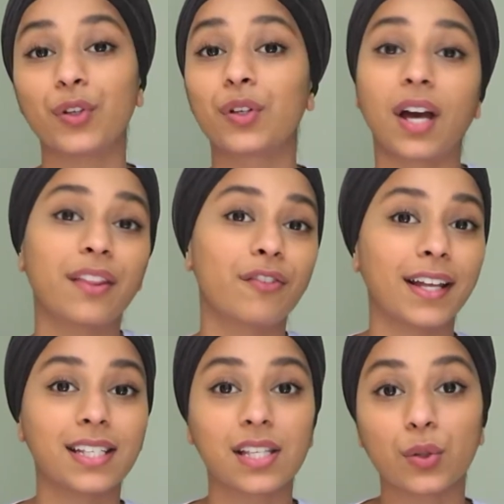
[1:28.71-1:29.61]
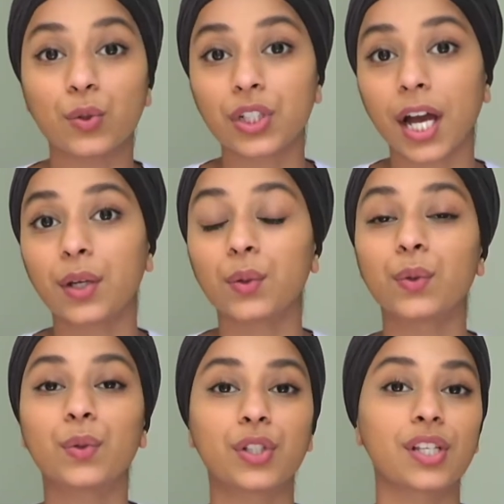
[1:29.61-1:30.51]
You can either write this in your journal
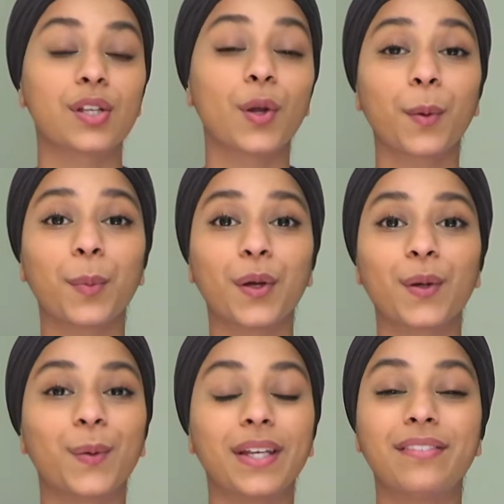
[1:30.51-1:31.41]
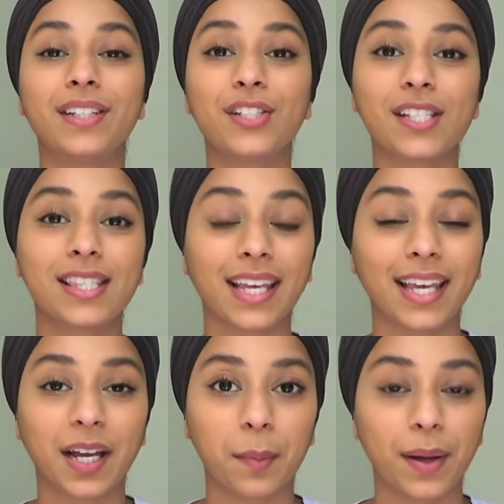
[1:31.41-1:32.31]
or just a notebook, or even just
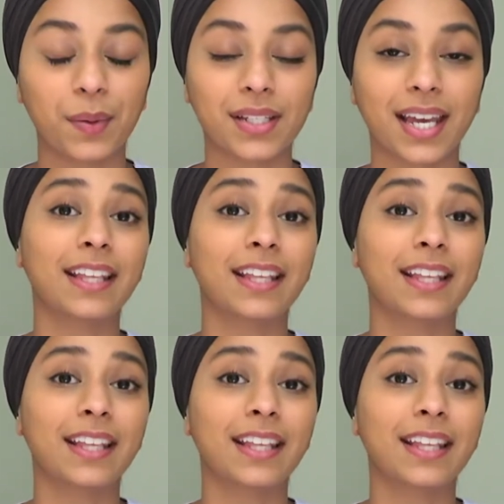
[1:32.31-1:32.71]
thinking about it.